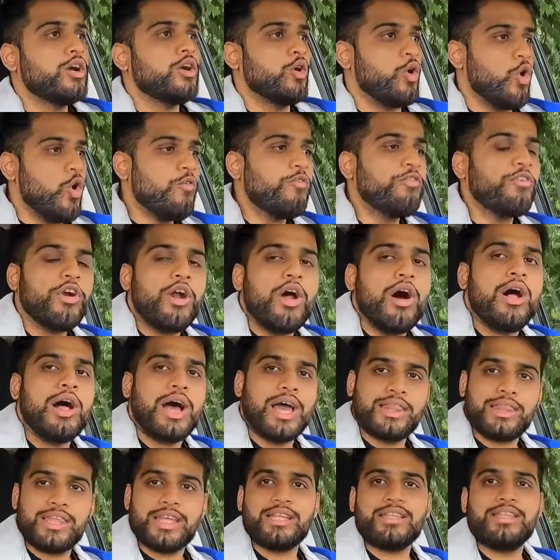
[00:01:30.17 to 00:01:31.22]
Overall, I
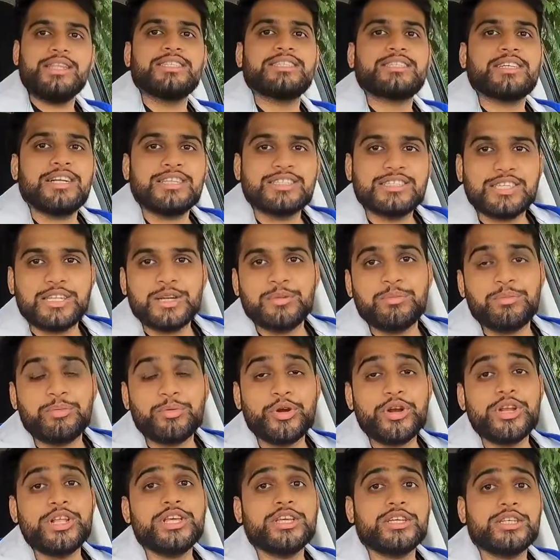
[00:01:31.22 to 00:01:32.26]
think Nissan's done a
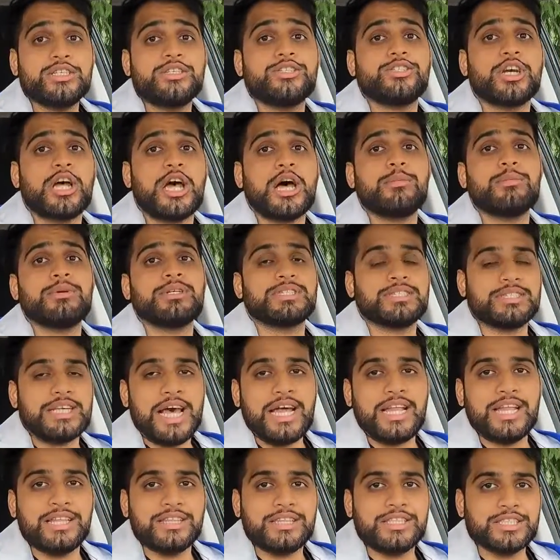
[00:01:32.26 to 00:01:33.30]
pretty good job
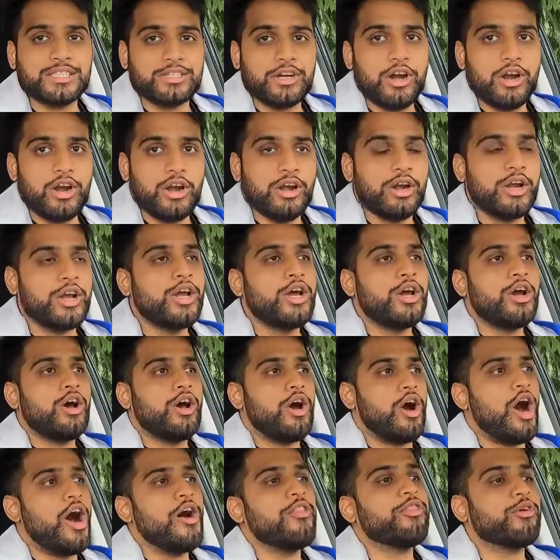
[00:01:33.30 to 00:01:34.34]
styling this car.
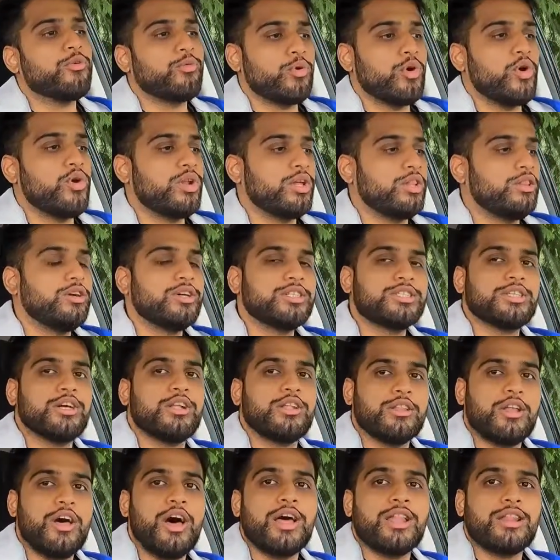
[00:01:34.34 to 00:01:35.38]
On the road, it looks a
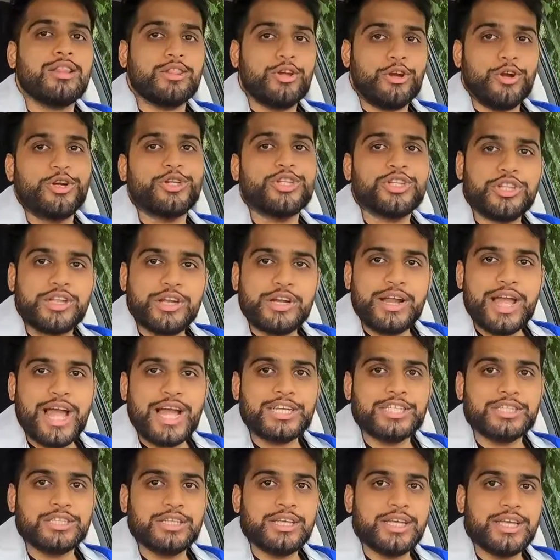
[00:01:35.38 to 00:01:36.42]
lot larger than it
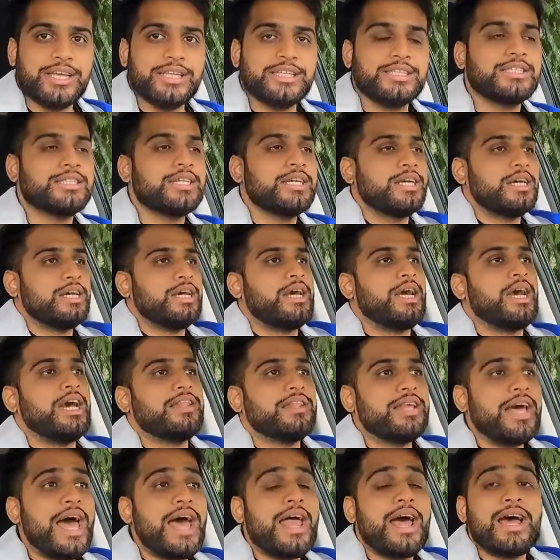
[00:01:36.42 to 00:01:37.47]
actually is, and
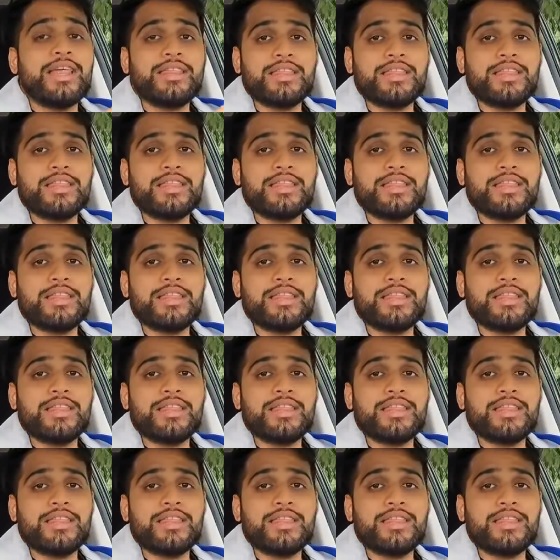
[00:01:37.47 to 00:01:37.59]
that I